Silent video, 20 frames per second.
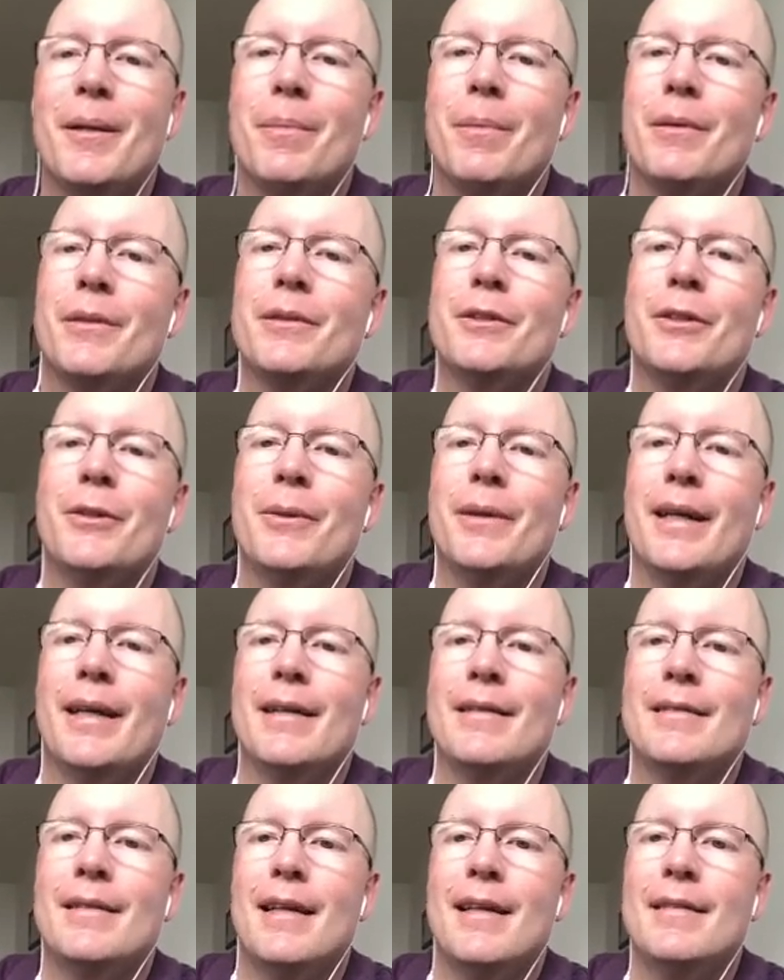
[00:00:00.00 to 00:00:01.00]
are doing
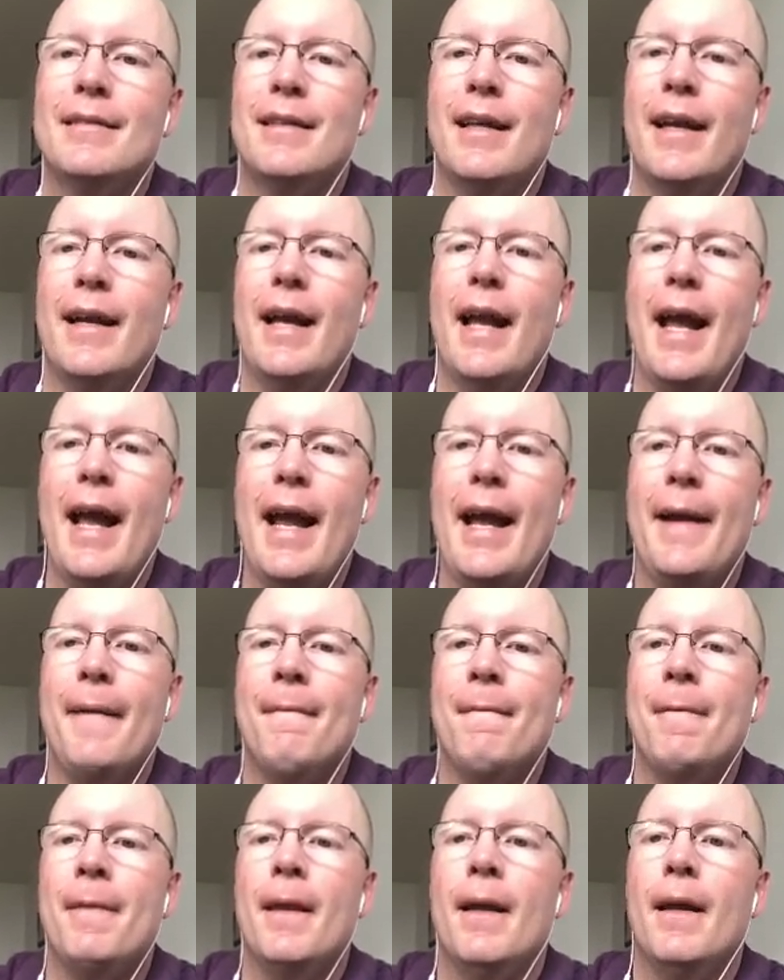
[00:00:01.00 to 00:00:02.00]
is they say, hey,
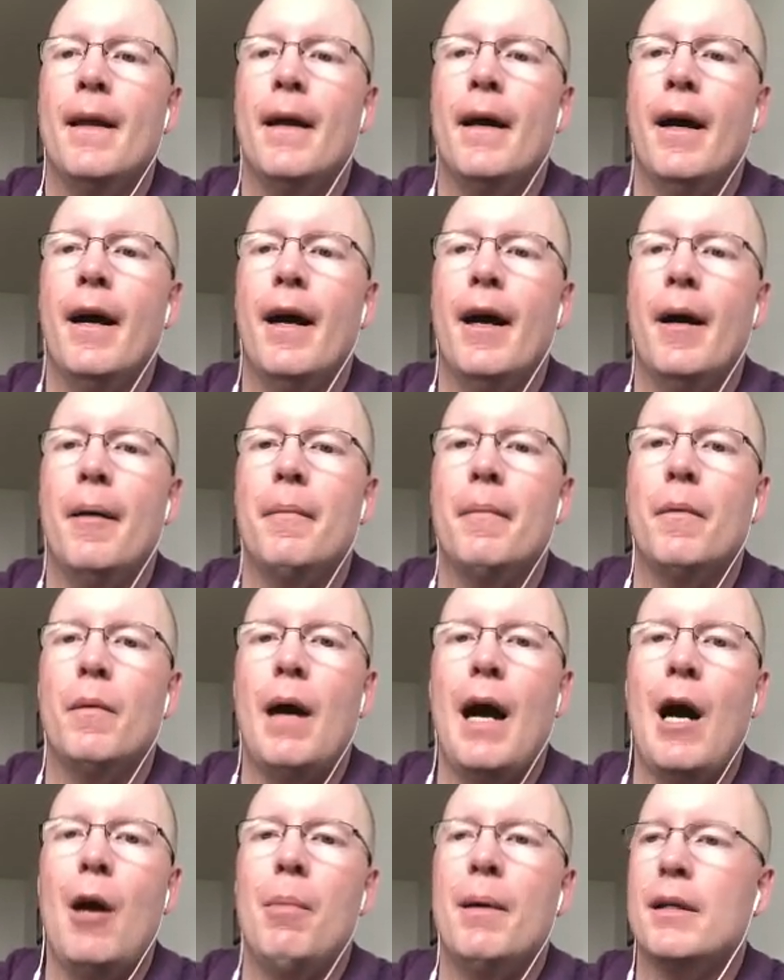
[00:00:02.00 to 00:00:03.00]

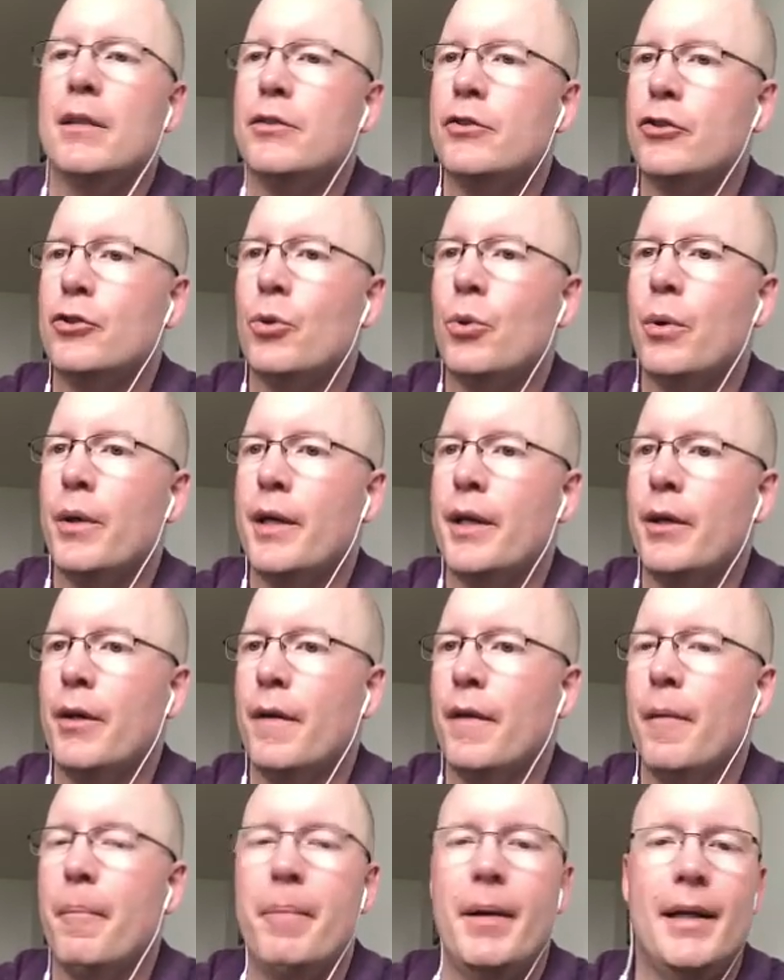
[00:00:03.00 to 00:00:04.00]
How about a story on
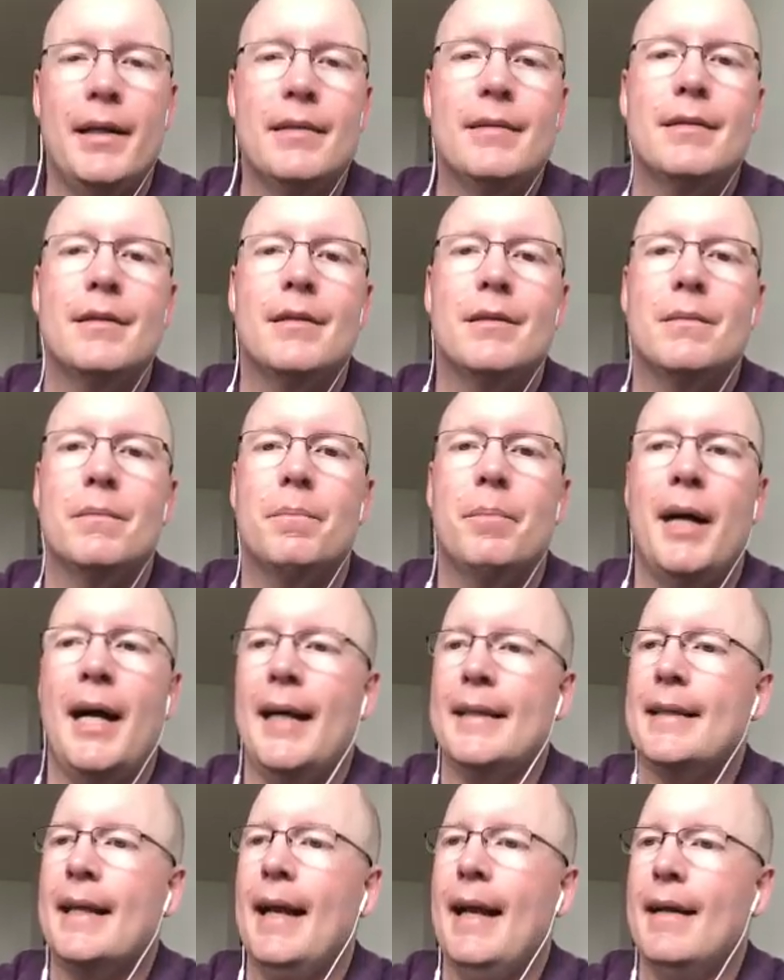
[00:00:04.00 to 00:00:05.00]
the best
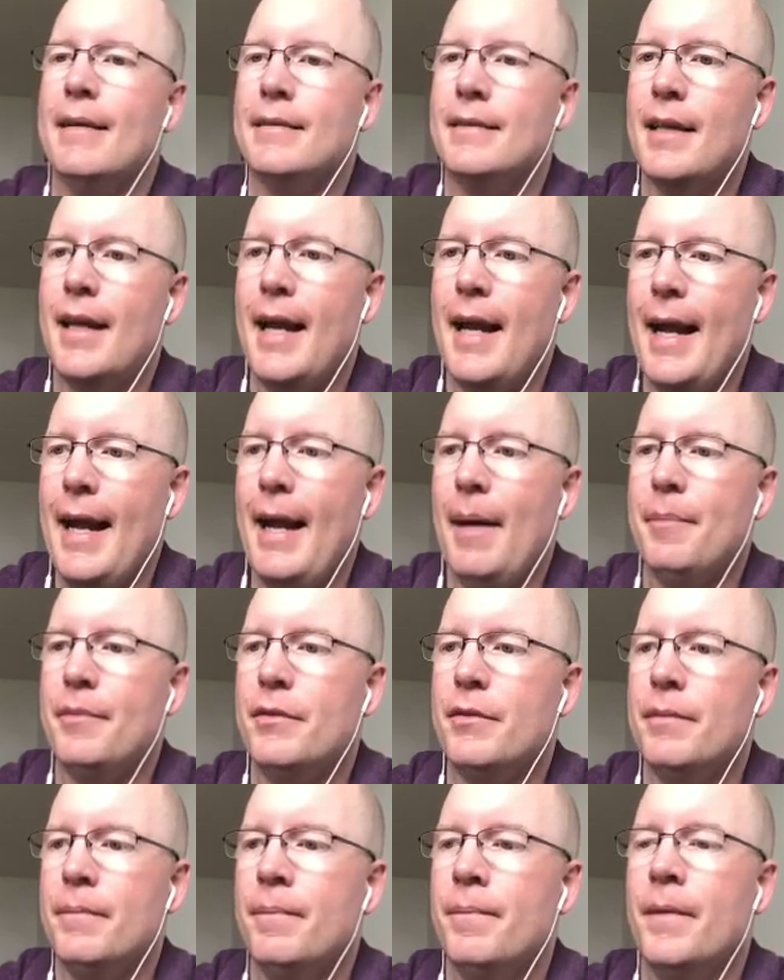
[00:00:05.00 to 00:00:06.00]
podcast
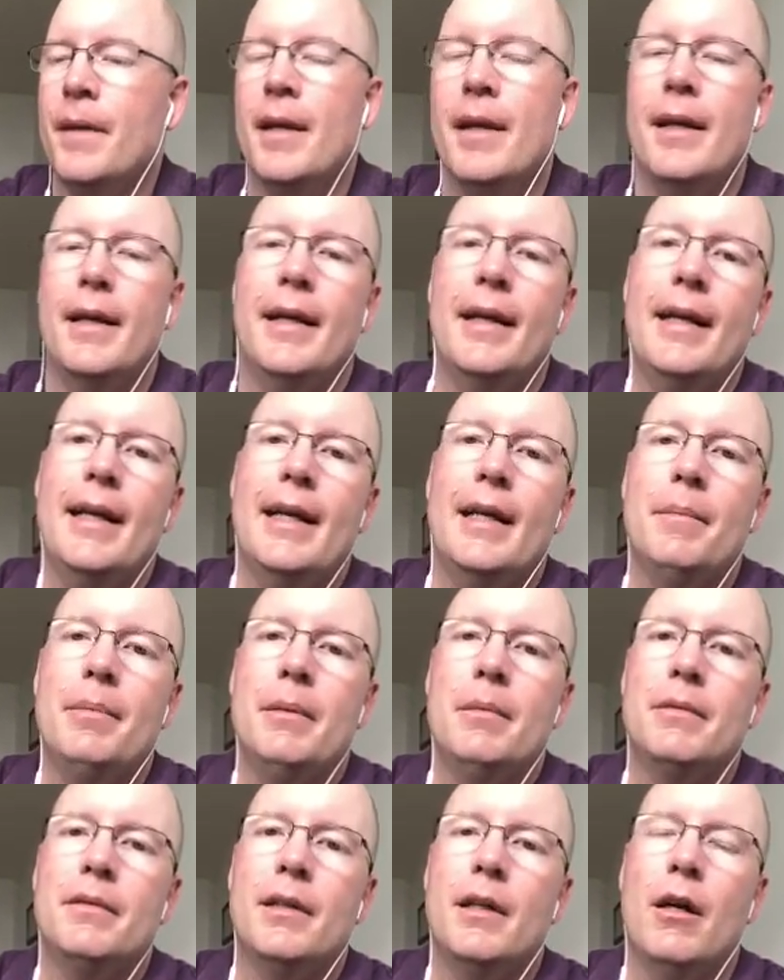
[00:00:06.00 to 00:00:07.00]
apps? And
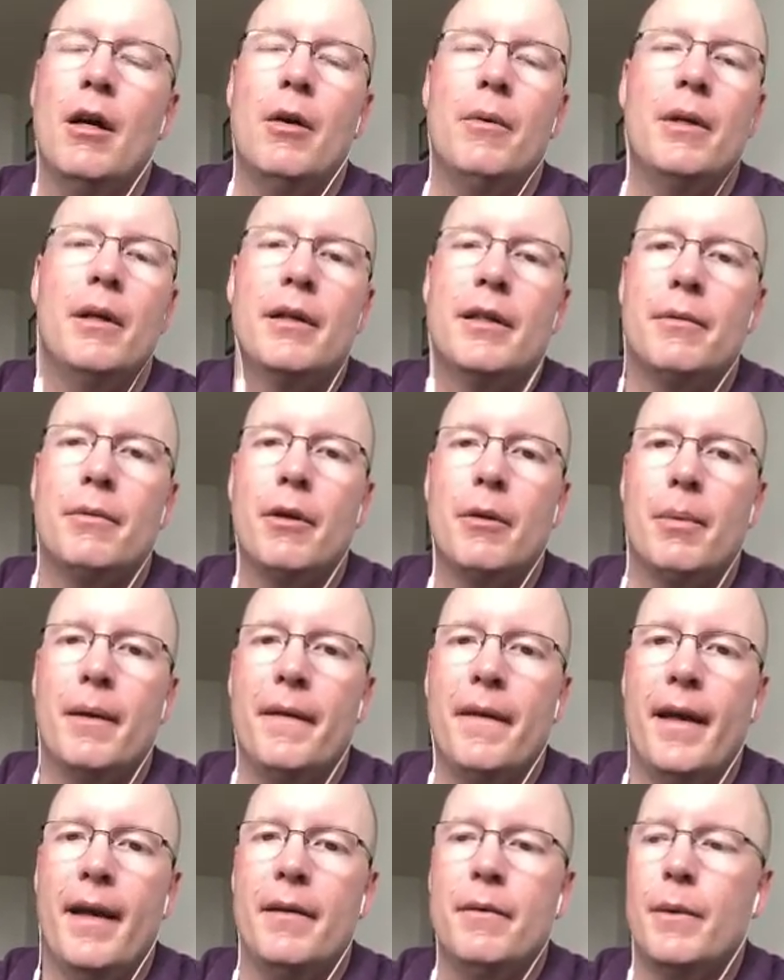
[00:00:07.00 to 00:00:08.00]
people say, oh, we already wrote about
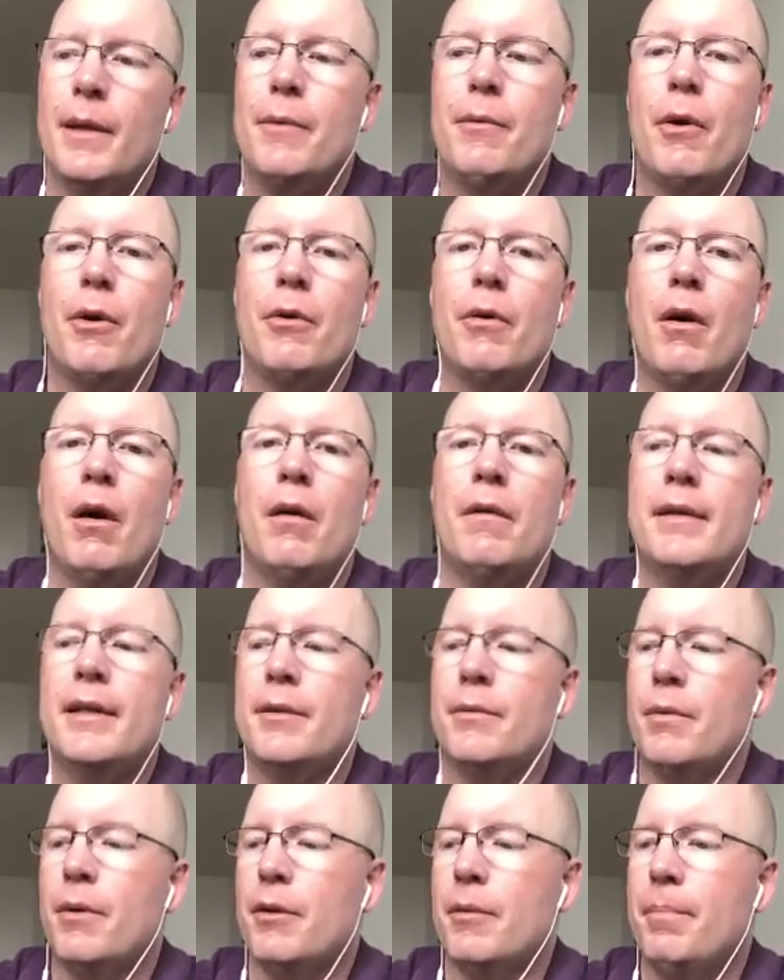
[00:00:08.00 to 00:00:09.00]
that. We already
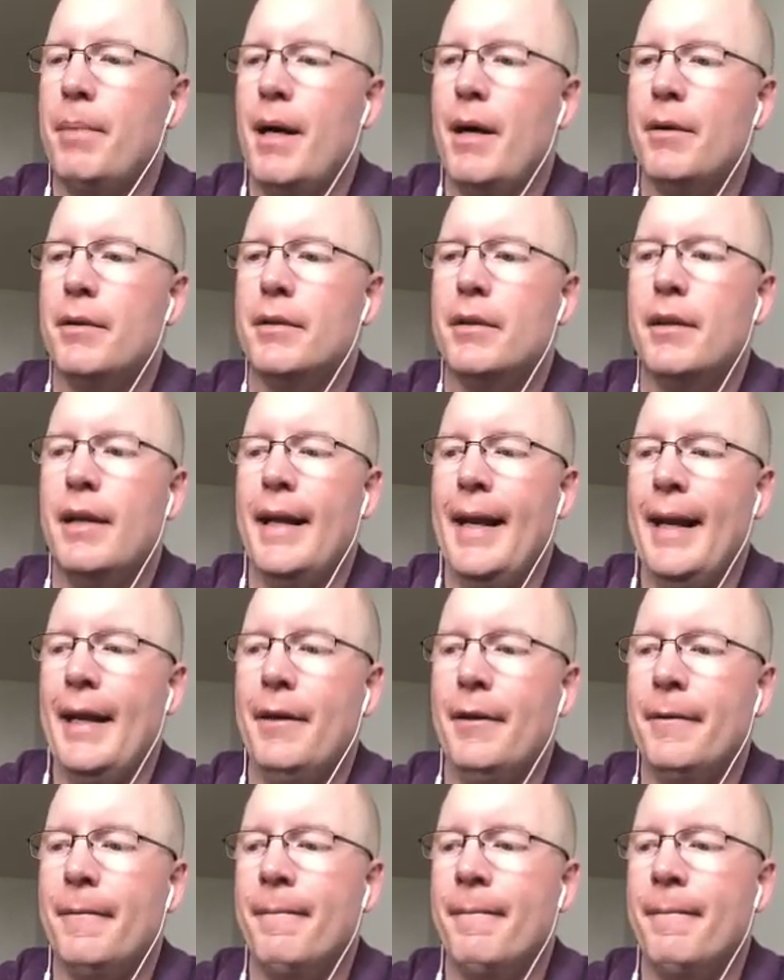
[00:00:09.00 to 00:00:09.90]
wrote about Anchor.